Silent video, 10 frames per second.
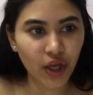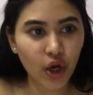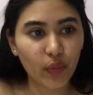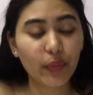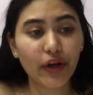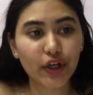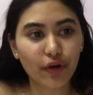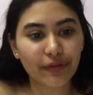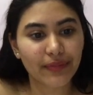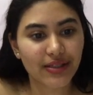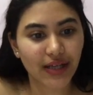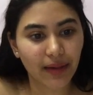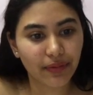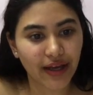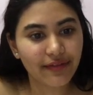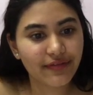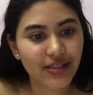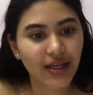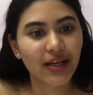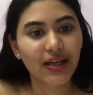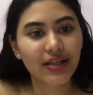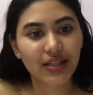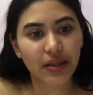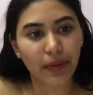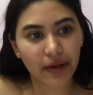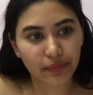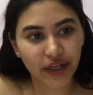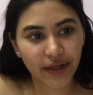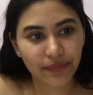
We want to go from the top left to the bottom right.